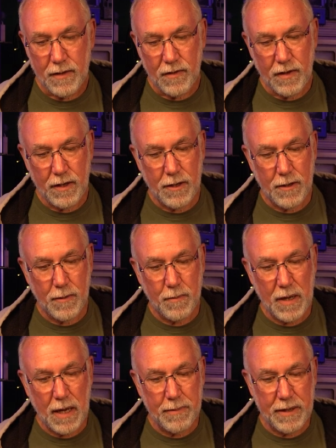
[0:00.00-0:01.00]
So
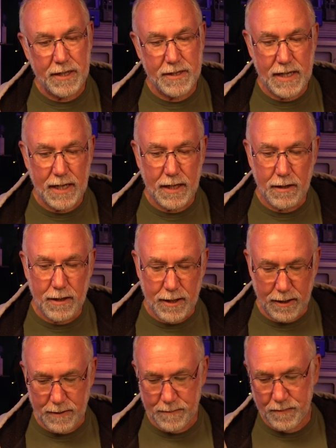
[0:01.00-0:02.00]
pop in and take a
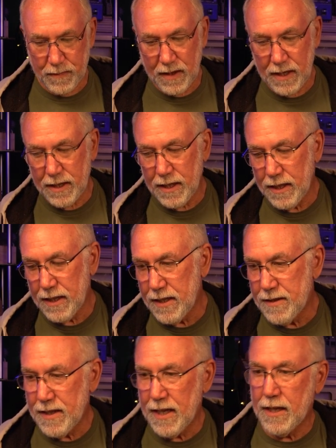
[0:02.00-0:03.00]
look. I think
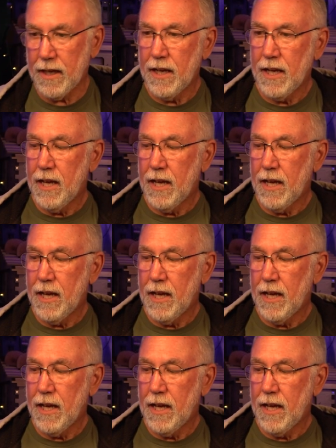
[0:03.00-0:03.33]
that's it.